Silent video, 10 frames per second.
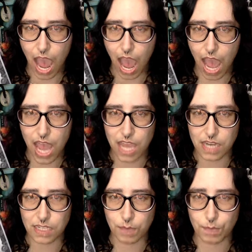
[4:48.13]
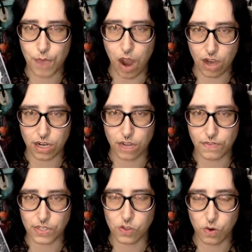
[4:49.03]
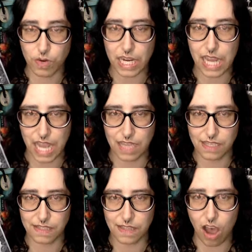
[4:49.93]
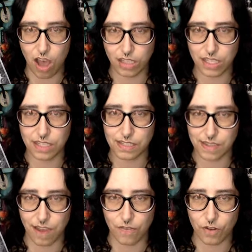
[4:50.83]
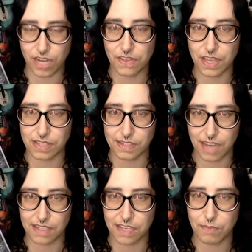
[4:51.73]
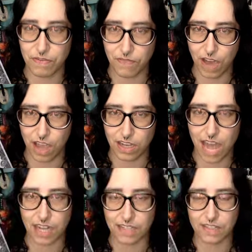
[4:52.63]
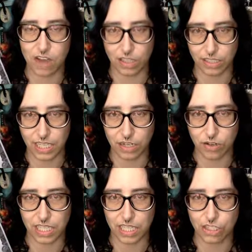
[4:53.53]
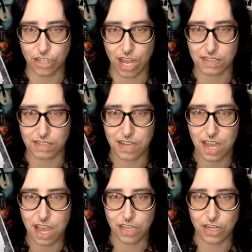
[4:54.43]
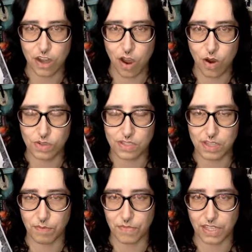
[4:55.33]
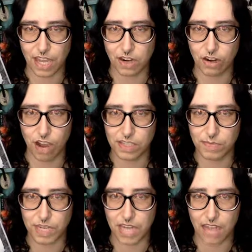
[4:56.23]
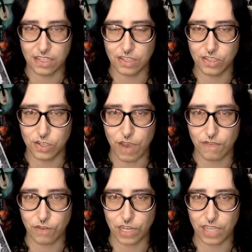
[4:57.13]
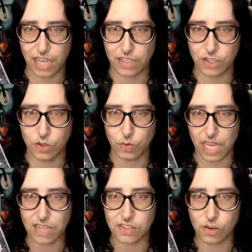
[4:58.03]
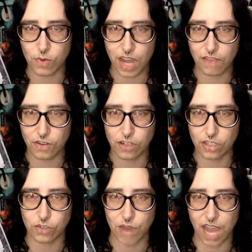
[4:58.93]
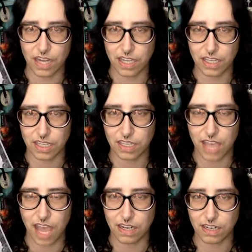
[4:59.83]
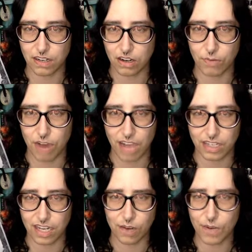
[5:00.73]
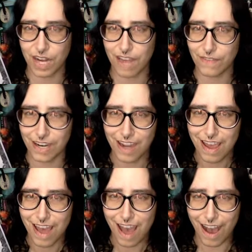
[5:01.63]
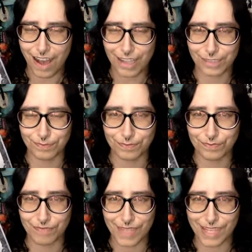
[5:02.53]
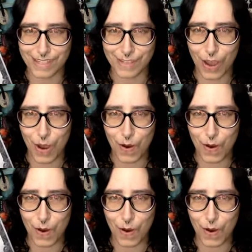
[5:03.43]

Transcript: And part of the story is Hala discovering that sex can be fun, and it's not literally just, you know, something that her husband had to do every, like, 2 weeks or whatever to try to get her pregnant or whatever. So